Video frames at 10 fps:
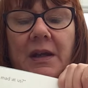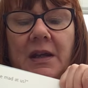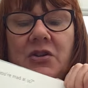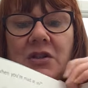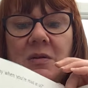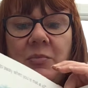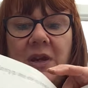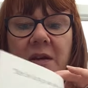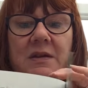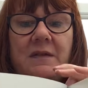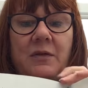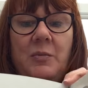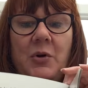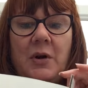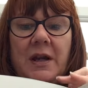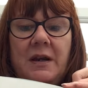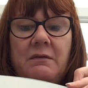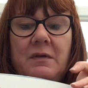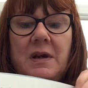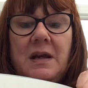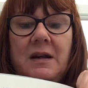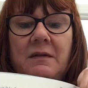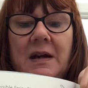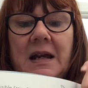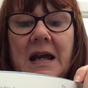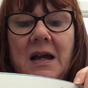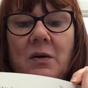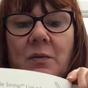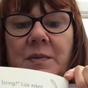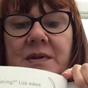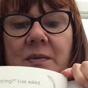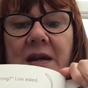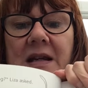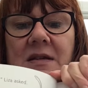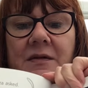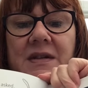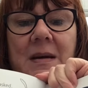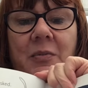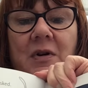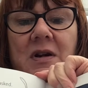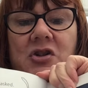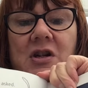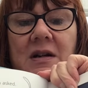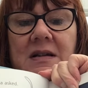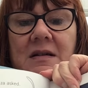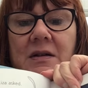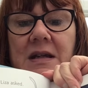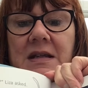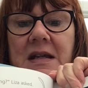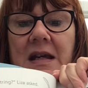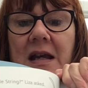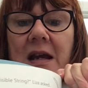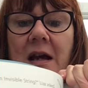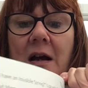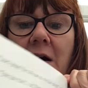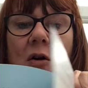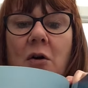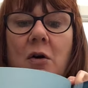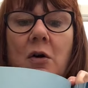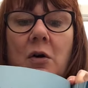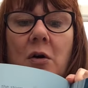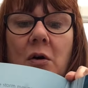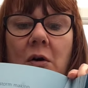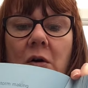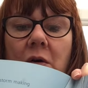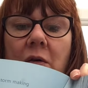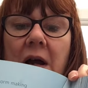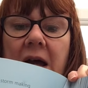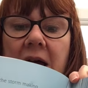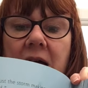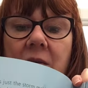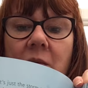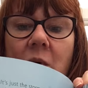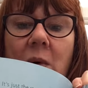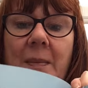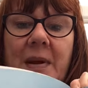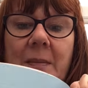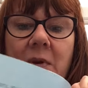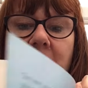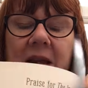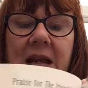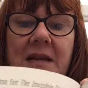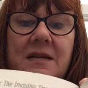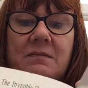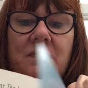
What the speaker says: It's just a beautiful book, and it really, really helps with any sort of separation anxiety, or where people are being,